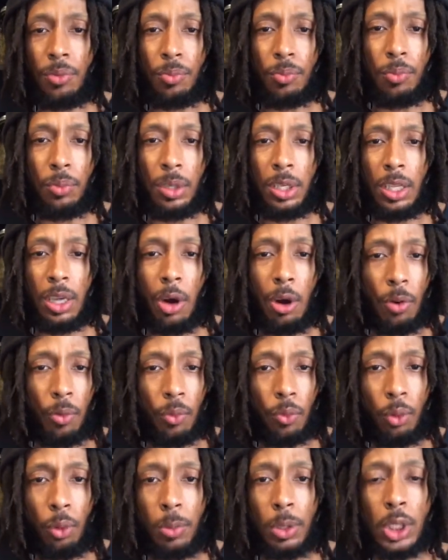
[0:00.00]
with the
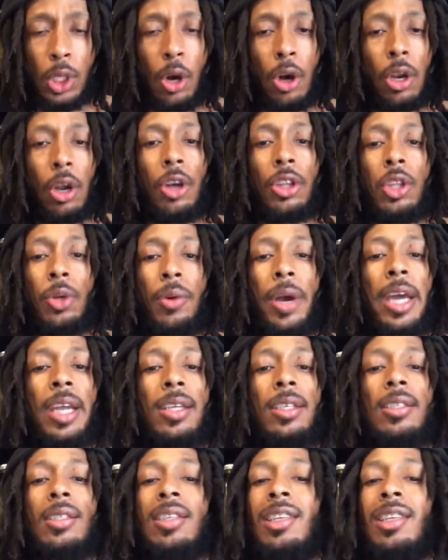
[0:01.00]
rheumatoid arthritis?